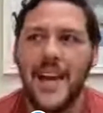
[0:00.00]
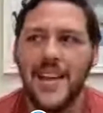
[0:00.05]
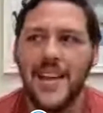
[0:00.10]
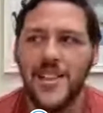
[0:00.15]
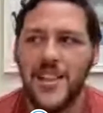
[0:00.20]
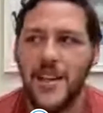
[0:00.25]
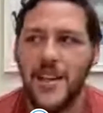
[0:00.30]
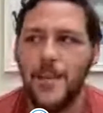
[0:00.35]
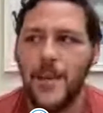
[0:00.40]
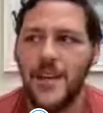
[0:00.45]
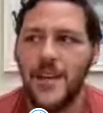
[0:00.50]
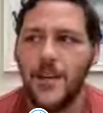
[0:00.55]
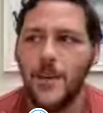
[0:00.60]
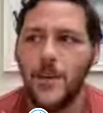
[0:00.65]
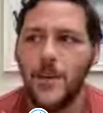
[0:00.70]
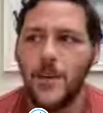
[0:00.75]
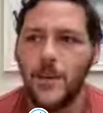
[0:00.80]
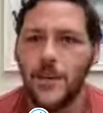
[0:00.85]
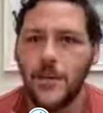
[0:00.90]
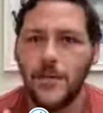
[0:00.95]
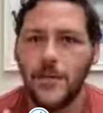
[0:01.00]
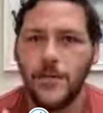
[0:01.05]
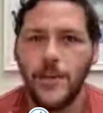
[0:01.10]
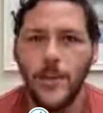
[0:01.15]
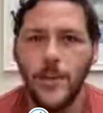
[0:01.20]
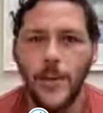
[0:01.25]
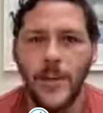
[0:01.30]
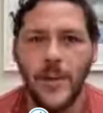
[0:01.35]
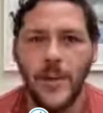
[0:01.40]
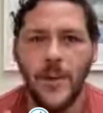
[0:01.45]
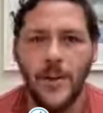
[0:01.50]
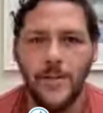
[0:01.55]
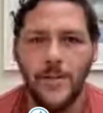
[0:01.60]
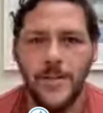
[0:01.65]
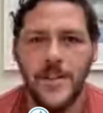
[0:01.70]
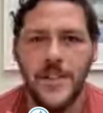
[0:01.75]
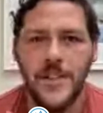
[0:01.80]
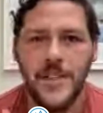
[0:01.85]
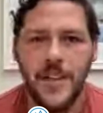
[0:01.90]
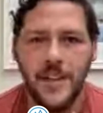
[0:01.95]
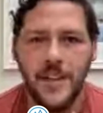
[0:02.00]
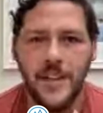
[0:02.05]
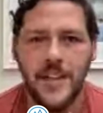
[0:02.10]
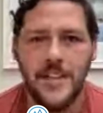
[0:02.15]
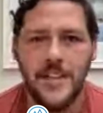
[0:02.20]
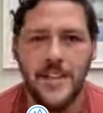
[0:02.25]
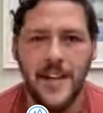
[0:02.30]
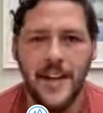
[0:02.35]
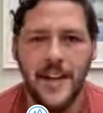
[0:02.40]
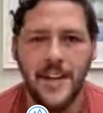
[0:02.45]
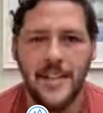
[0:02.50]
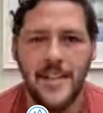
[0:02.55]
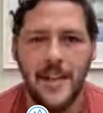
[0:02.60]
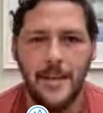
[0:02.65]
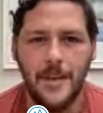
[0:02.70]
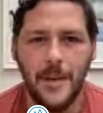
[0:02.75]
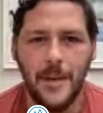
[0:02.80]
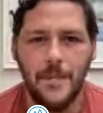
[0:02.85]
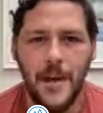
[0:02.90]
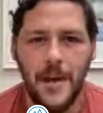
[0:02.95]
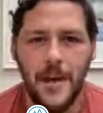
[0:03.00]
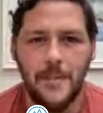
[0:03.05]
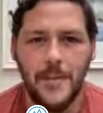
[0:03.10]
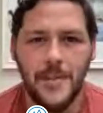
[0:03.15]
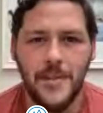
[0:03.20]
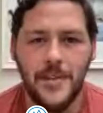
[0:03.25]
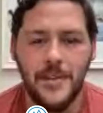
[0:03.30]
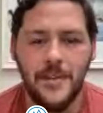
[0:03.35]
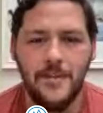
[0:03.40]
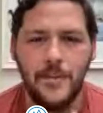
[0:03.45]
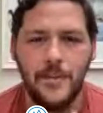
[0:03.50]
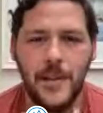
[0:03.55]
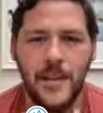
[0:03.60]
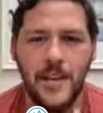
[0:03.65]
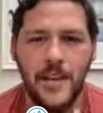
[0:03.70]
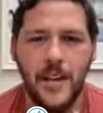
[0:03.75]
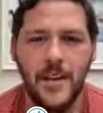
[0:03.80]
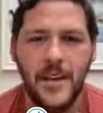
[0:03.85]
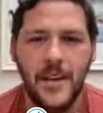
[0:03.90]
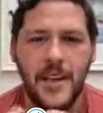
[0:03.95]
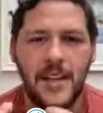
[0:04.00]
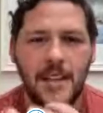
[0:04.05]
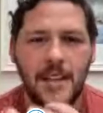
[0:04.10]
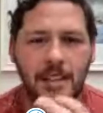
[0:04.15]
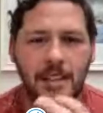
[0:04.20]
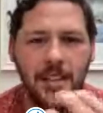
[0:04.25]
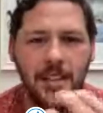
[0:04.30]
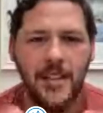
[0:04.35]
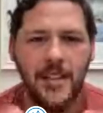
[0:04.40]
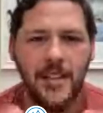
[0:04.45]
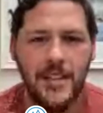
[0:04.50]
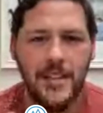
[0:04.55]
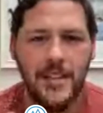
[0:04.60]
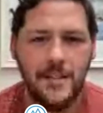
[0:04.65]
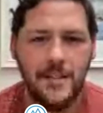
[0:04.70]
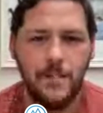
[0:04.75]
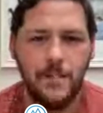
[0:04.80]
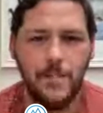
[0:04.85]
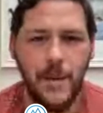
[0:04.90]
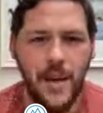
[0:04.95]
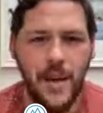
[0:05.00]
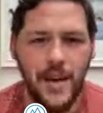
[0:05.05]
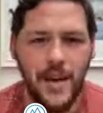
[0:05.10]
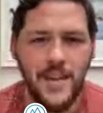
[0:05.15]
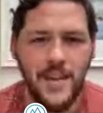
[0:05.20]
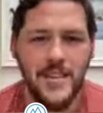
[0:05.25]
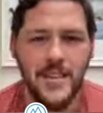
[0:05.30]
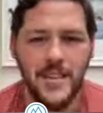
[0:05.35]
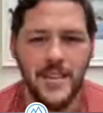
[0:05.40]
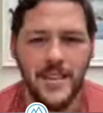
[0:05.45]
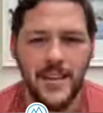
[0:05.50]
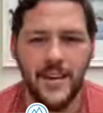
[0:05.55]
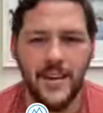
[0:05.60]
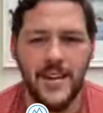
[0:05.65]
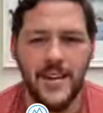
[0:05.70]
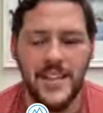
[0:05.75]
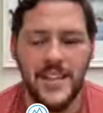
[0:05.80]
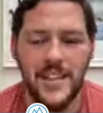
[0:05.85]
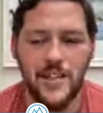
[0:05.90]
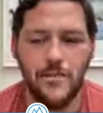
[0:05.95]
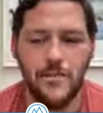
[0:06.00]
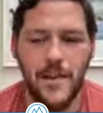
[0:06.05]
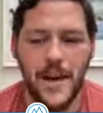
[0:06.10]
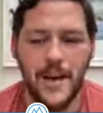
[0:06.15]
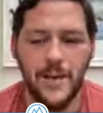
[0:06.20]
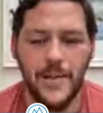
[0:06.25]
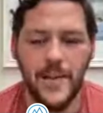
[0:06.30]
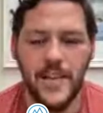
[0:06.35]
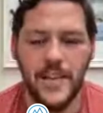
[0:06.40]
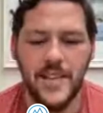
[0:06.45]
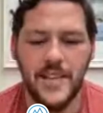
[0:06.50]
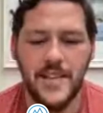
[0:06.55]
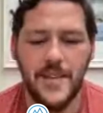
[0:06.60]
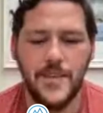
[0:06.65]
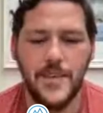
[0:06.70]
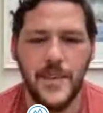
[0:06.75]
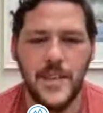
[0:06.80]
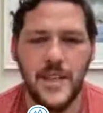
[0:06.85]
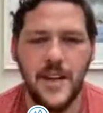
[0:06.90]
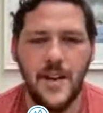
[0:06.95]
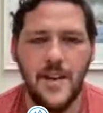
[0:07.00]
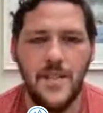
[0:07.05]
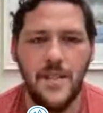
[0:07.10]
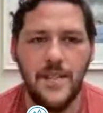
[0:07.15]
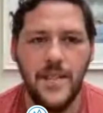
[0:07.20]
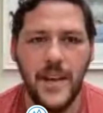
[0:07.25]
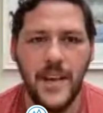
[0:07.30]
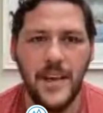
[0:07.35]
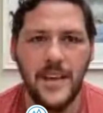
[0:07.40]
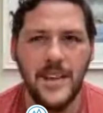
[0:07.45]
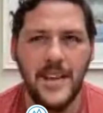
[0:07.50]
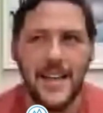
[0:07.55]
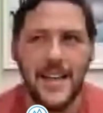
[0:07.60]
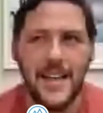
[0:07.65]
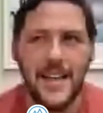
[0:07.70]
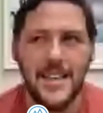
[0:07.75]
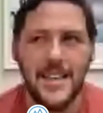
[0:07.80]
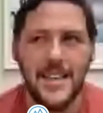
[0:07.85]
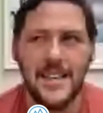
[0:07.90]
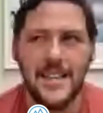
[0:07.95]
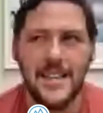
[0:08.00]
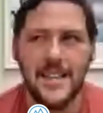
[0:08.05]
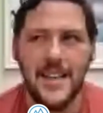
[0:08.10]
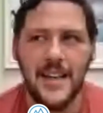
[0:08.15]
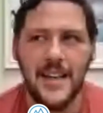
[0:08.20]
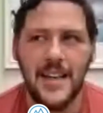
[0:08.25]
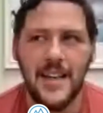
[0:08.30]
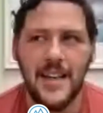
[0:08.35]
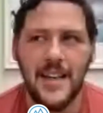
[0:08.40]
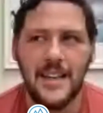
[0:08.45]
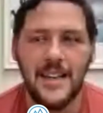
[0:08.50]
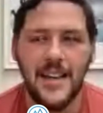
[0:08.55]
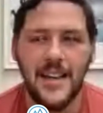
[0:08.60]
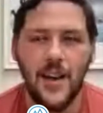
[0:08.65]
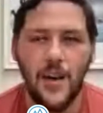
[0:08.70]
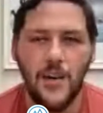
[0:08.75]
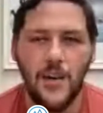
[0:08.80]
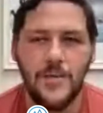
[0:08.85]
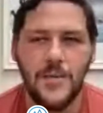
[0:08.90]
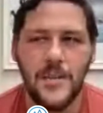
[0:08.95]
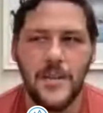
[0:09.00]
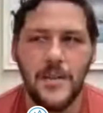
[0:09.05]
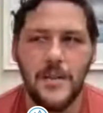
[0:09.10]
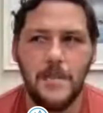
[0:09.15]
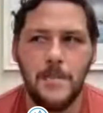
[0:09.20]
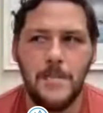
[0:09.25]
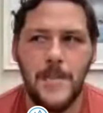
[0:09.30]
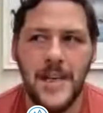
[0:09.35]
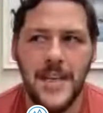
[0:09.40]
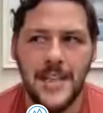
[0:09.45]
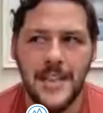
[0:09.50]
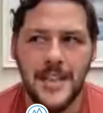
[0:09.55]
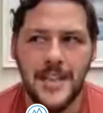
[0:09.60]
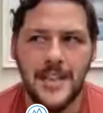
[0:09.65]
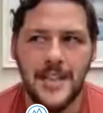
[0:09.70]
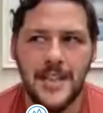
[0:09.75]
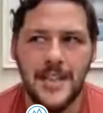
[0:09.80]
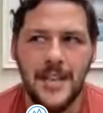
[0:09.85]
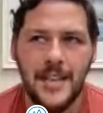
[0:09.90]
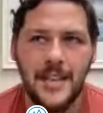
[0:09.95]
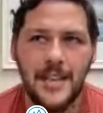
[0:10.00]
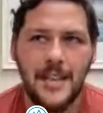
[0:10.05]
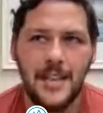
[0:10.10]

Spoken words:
actually, when you look through a lot of the studies and academic papers that have been done into this bias and the ideas around it, something I think they often miss,